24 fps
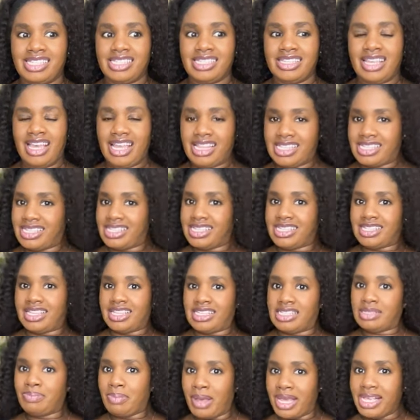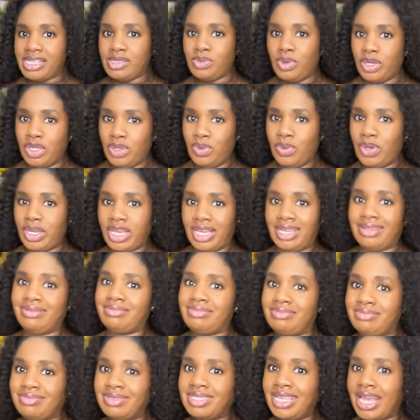it's the space where you
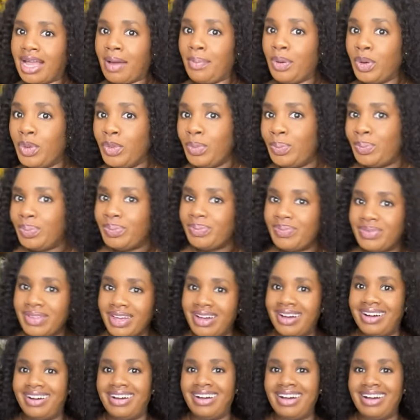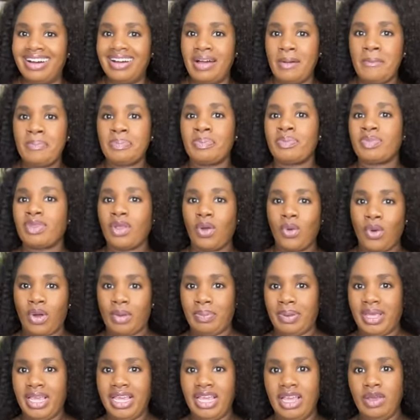can take a poop or
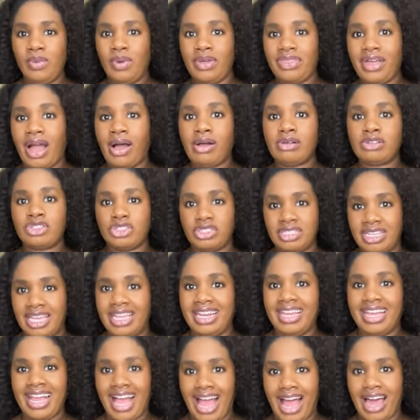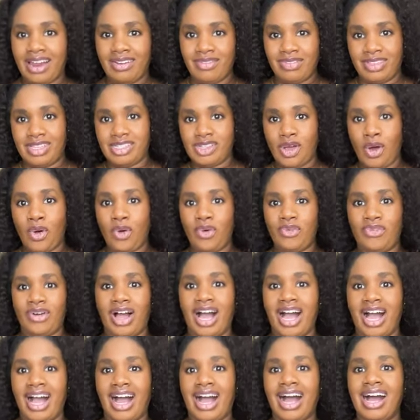pee without getting out of this whole
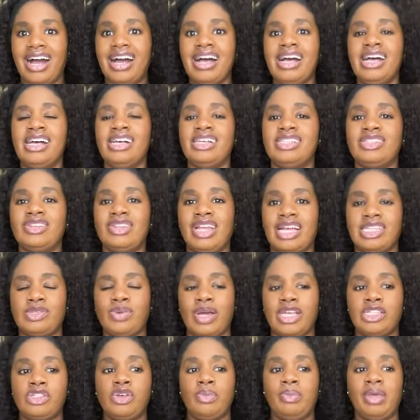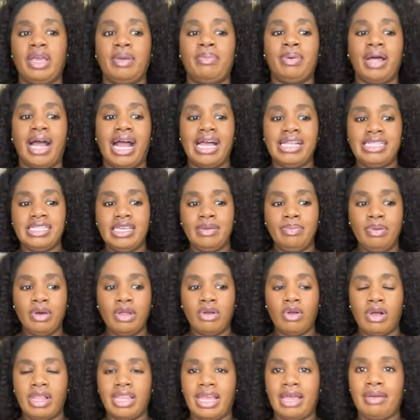Faja. So, that's why it's so big. But I did put
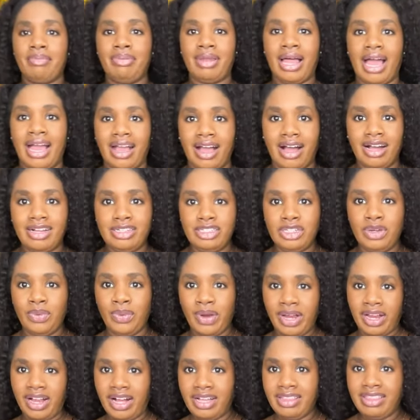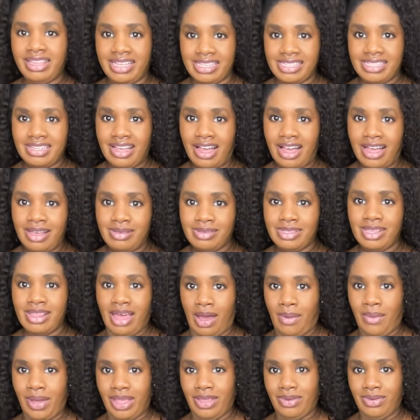on, like, black underwear this time so
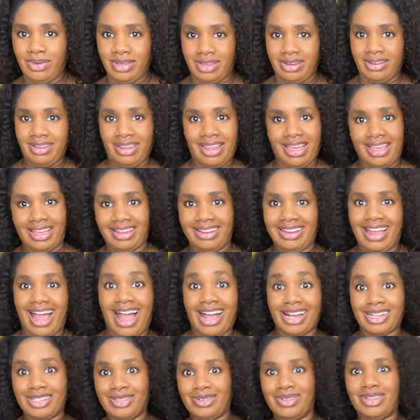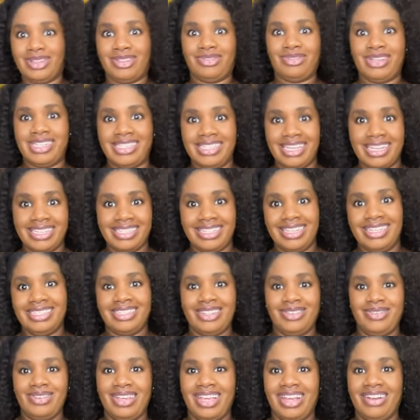that way you can, like, now I could do the 360 so
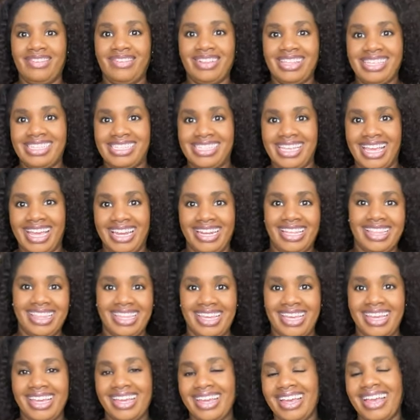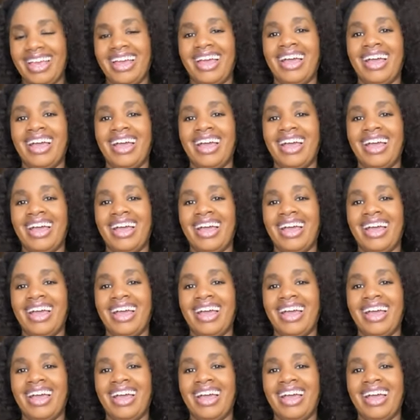you can't really see anything.